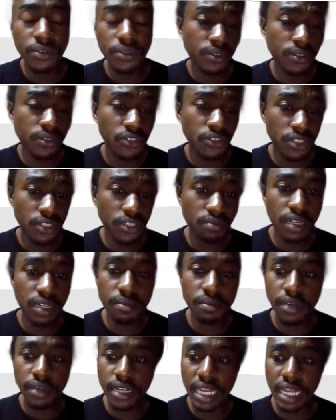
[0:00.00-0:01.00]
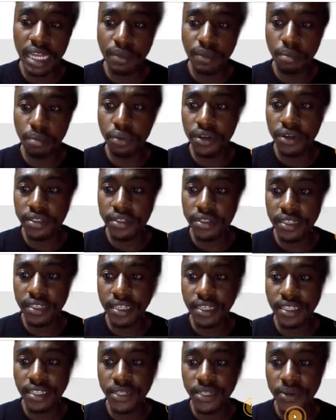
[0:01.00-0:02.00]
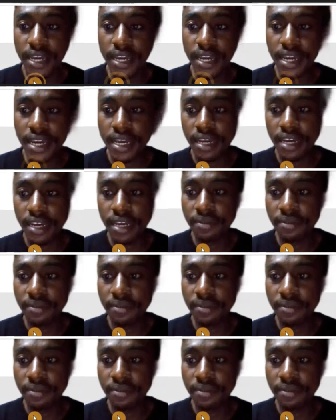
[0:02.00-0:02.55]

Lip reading: just remember, in my bonuses I do have